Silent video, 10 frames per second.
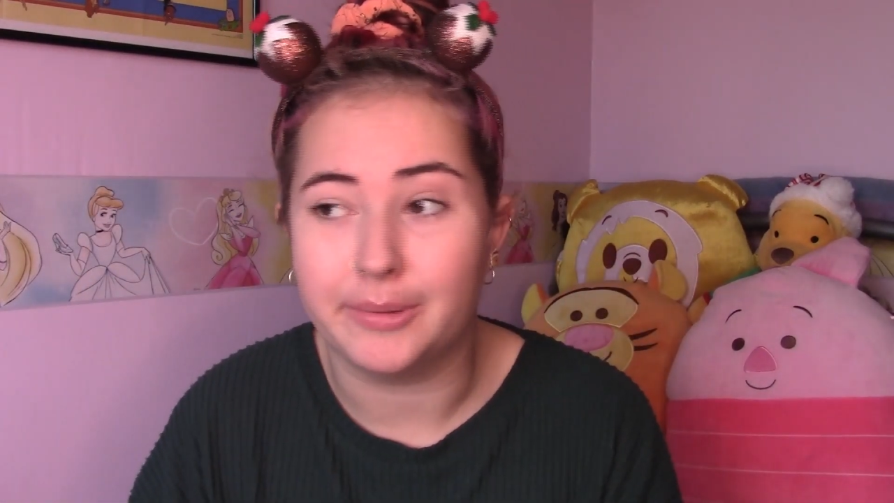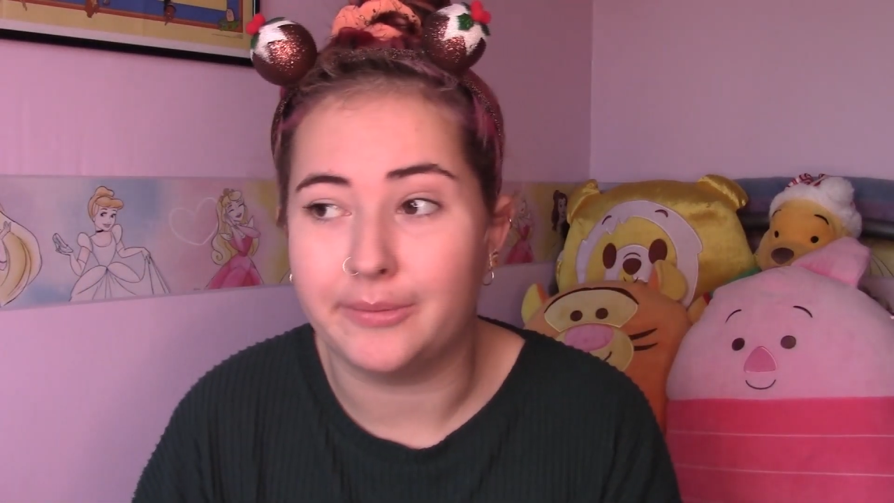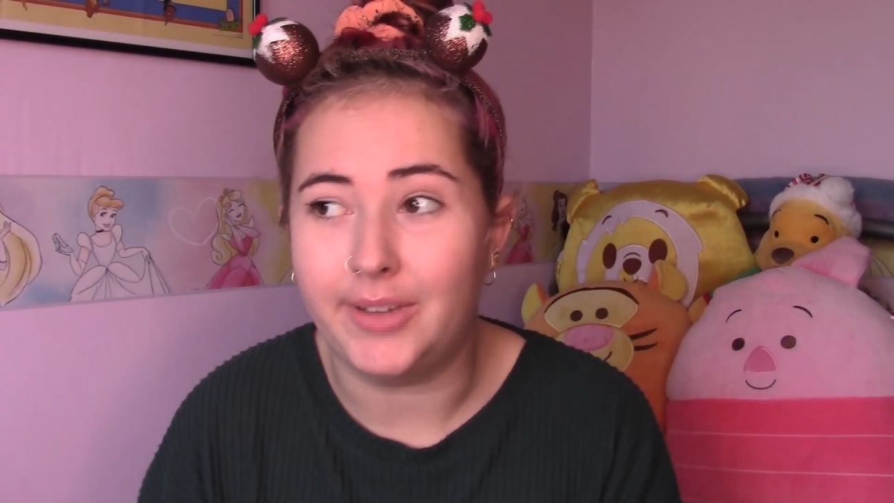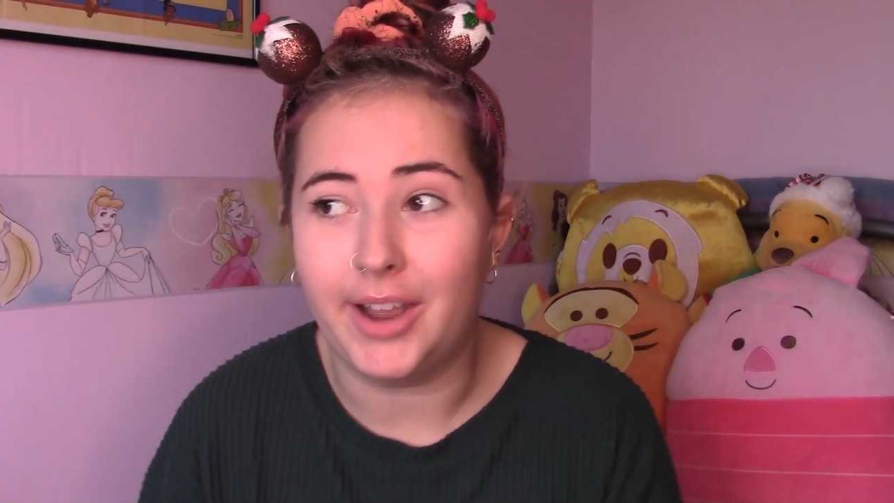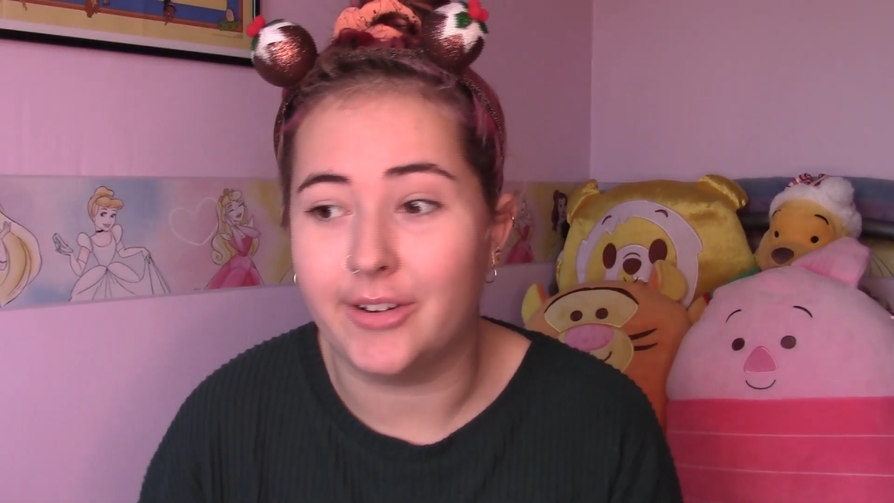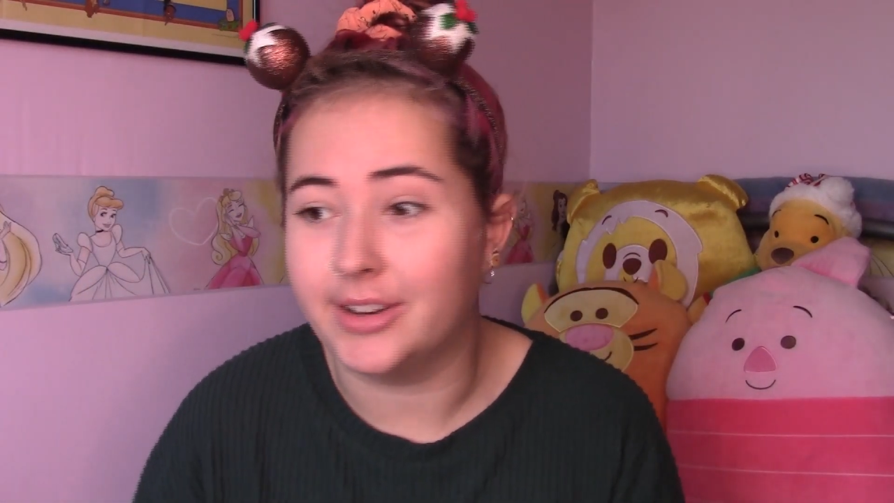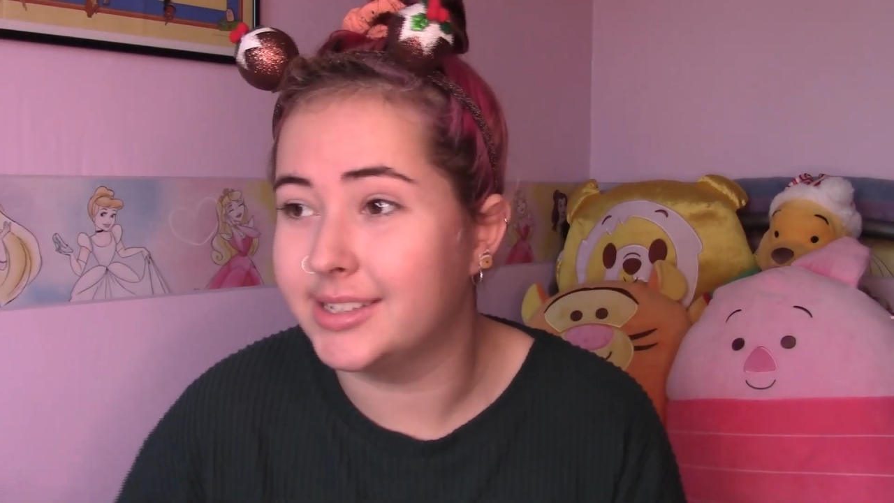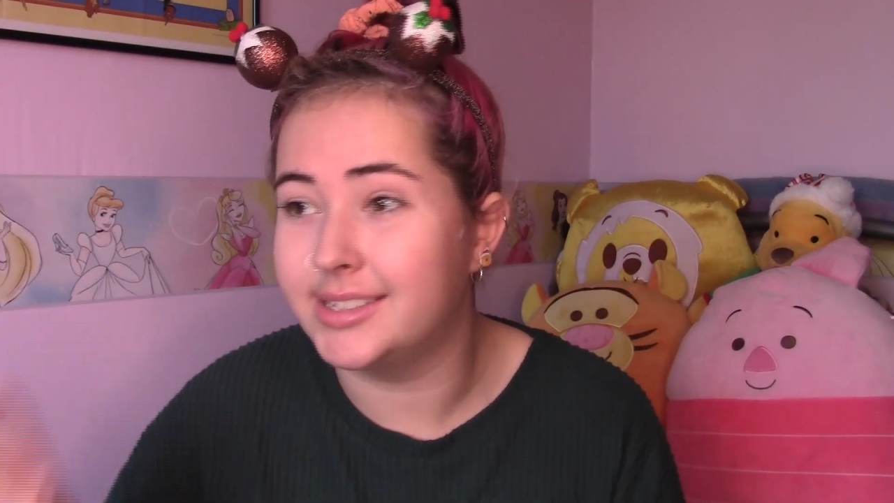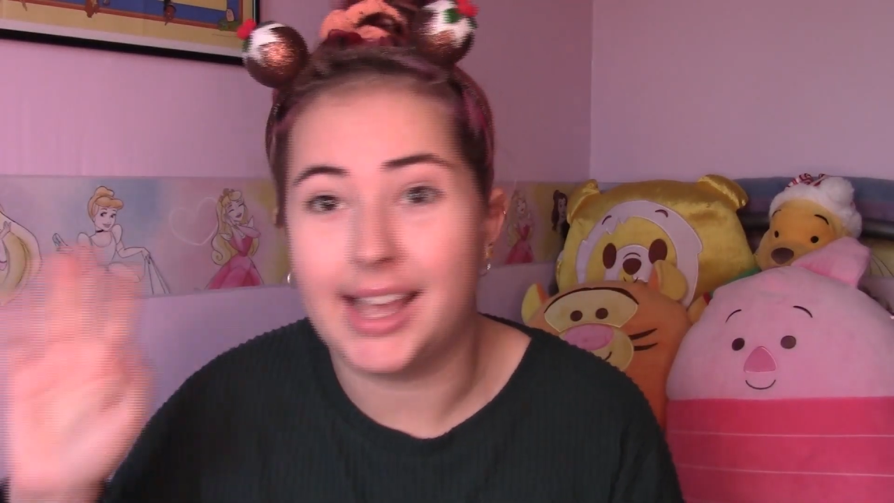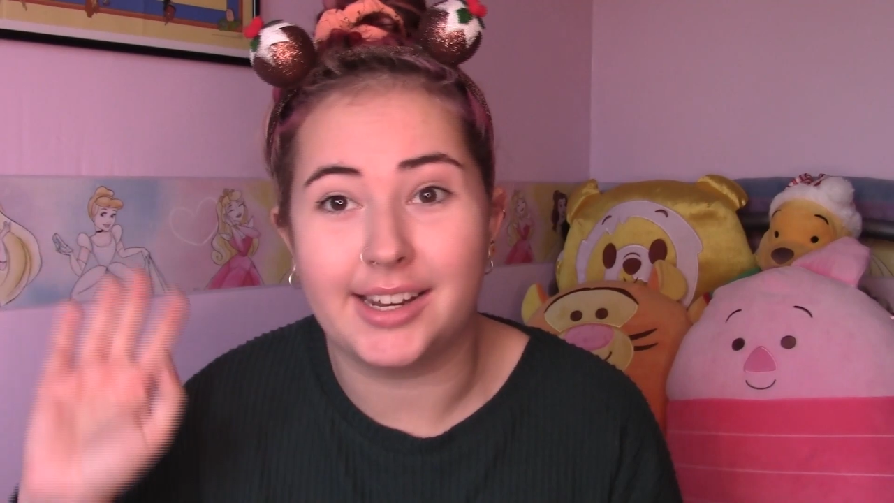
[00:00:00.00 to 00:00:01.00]
of
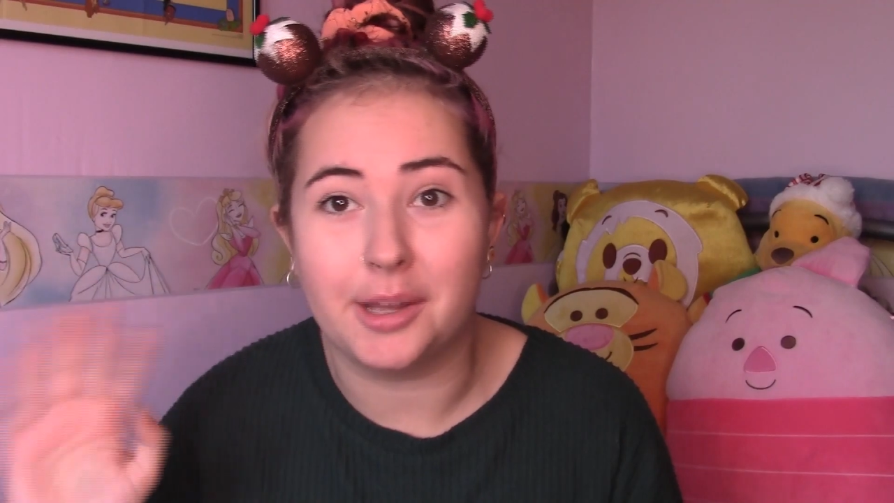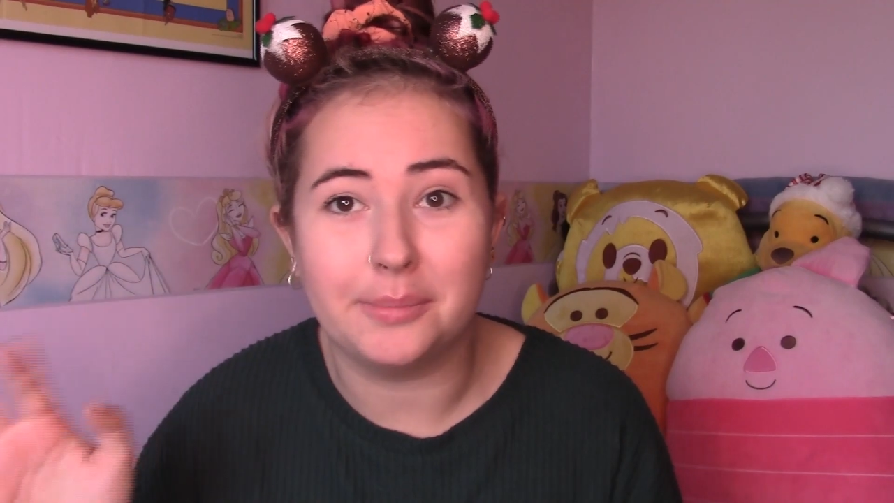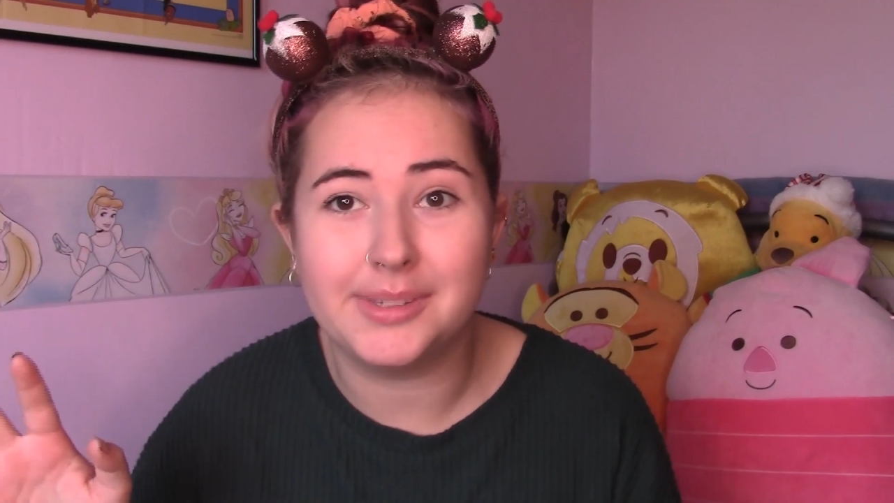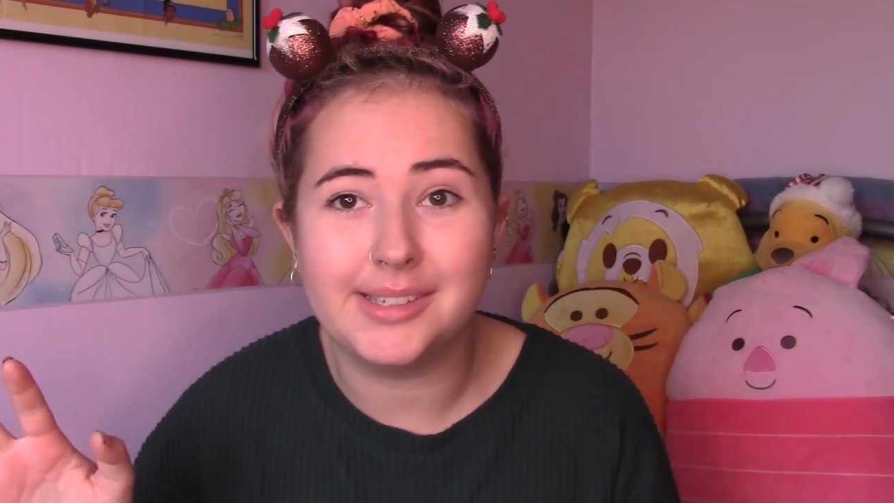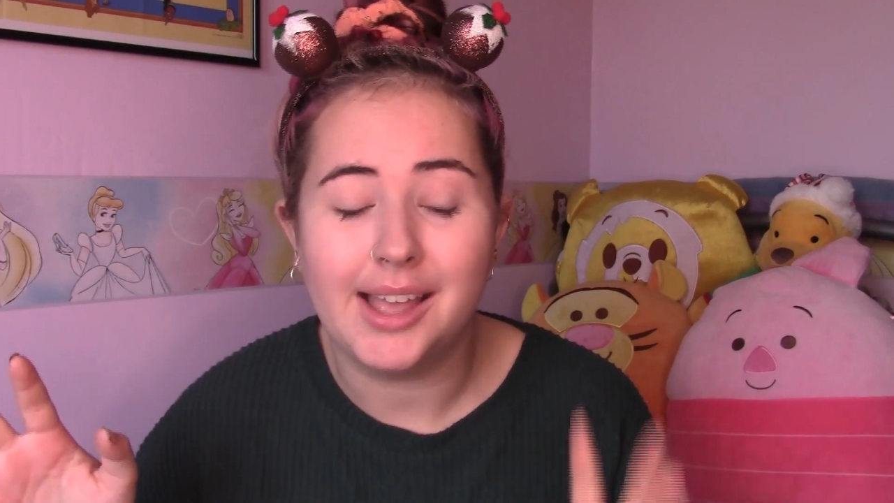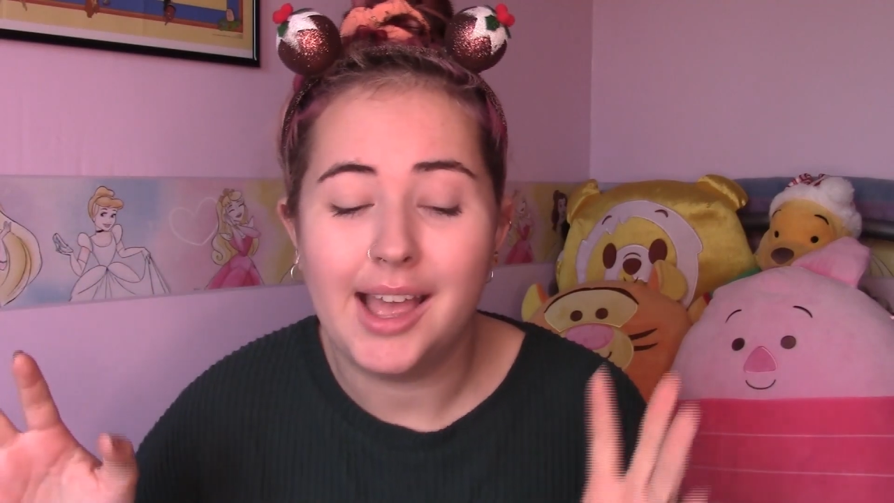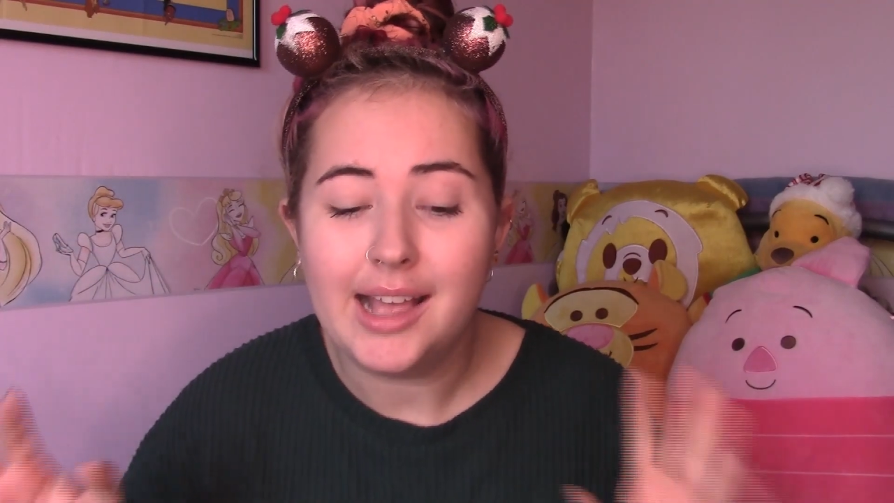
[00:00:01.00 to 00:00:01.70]
various setups.